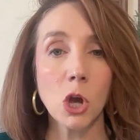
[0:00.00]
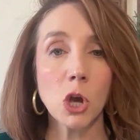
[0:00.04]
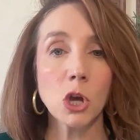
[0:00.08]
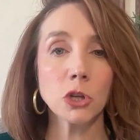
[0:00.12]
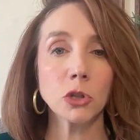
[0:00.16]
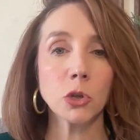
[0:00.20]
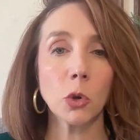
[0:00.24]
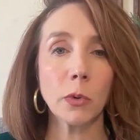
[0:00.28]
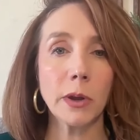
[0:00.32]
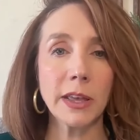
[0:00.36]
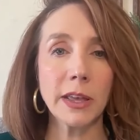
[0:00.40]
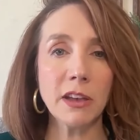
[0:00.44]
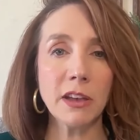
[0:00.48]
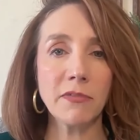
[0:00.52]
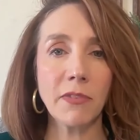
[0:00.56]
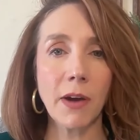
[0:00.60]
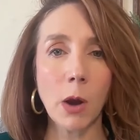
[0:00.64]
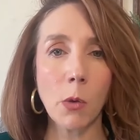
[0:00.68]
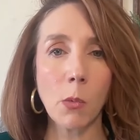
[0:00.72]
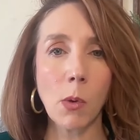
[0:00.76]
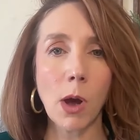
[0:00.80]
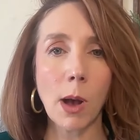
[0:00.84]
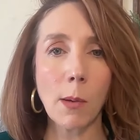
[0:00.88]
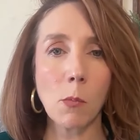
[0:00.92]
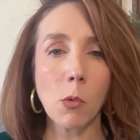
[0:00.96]
So, if
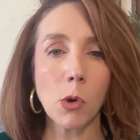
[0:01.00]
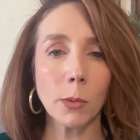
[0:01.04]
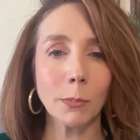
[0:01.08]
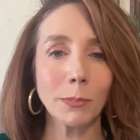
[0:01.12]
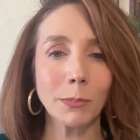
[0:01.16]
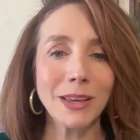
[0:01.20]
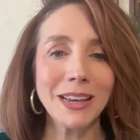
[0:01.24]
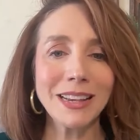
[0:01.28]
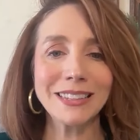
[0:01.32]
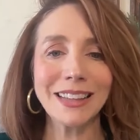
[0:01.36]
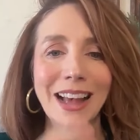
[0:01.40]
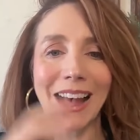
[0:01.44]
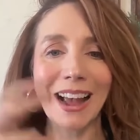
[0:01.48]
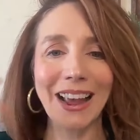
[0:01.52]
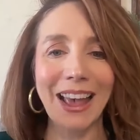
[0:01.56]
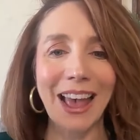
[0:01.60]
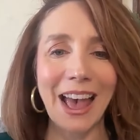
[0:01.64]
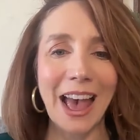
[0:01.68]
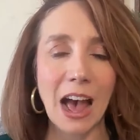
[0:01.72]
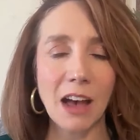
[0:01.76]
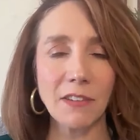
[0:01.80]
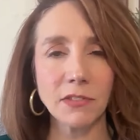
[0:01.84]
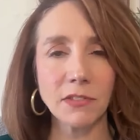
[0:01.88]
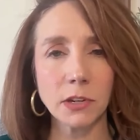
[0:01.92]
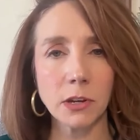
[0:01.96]
I want more peace, I
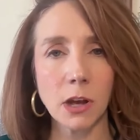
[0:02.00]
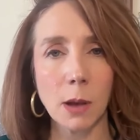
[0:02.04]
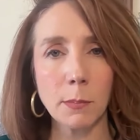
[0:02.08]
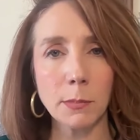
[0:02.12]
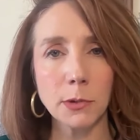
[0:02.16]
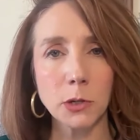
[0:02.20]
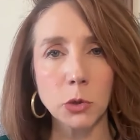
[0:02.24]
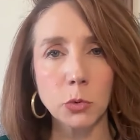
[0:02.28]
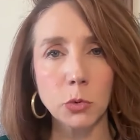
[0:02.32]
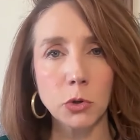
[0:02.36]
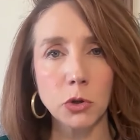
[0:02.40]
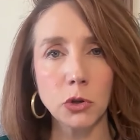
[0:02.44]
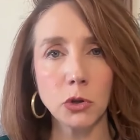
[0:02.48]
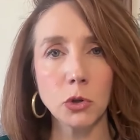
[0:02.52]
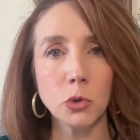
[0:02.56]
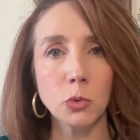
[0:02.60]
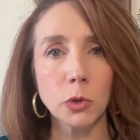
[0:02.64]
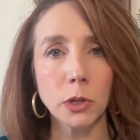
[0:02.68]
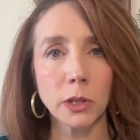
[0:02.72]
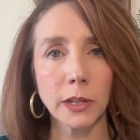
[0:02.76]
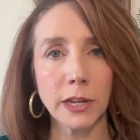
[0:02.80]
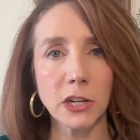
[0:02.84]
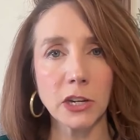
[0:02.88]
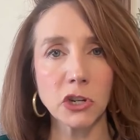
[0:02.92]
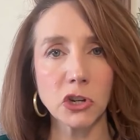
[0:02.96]
have to come into a new
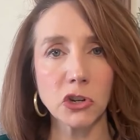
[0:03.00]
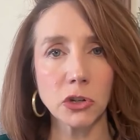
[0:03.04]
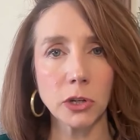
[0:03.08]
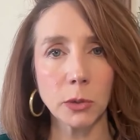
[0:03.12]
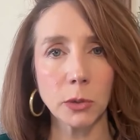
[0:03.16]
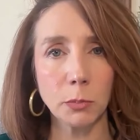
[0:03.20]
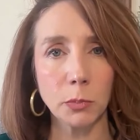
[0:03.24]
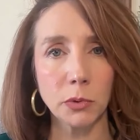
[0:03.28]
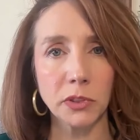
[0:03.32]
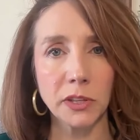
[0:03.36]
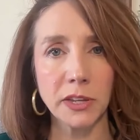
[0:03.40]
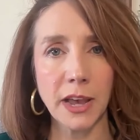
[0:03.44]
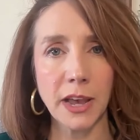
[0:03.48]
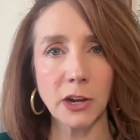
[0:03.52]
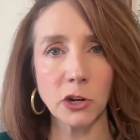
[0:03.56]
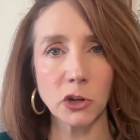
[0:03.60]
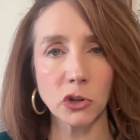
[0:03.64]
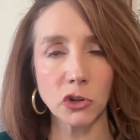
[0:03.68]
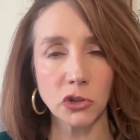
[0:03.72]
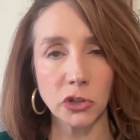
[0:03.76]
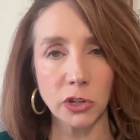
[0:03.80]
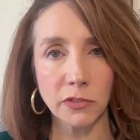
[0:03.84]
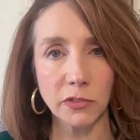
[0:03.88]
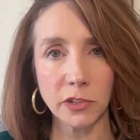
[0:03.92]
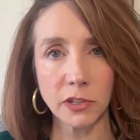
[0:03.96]
relationship with the
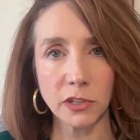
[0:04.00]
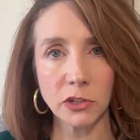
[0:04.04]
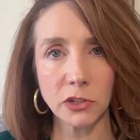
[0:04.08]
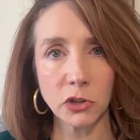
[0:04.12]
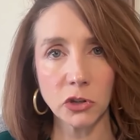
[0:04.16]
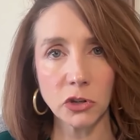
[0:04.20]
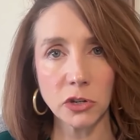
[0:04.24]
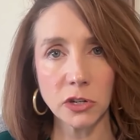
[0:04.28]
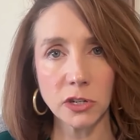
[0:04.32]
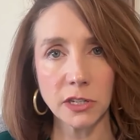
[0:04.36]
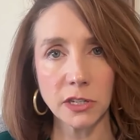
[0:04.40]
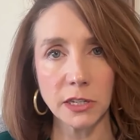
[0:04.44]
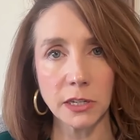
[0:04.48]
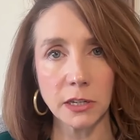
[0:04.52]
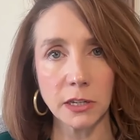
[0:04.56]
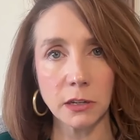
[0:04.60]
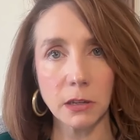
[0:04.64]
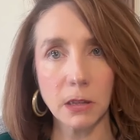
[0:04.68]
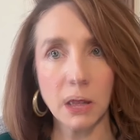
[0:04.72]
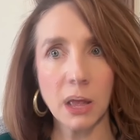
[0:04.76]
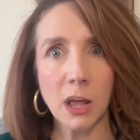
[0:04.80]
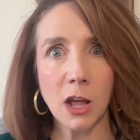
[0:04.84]
energy of uncertainty.